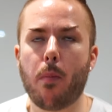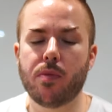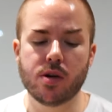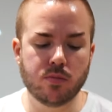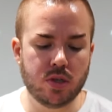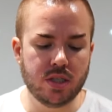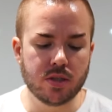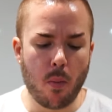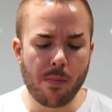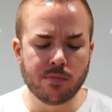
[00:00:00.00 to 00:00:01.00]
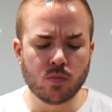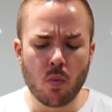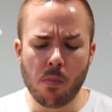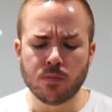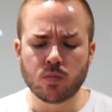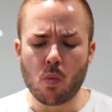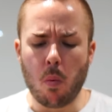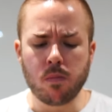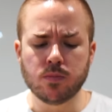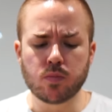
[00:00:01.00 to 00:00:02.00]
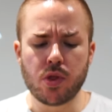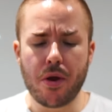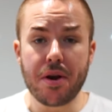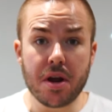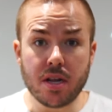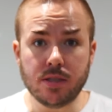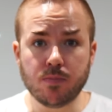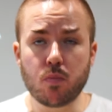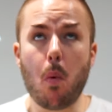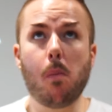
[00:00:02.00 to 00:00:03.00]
They're moist. They're nutty.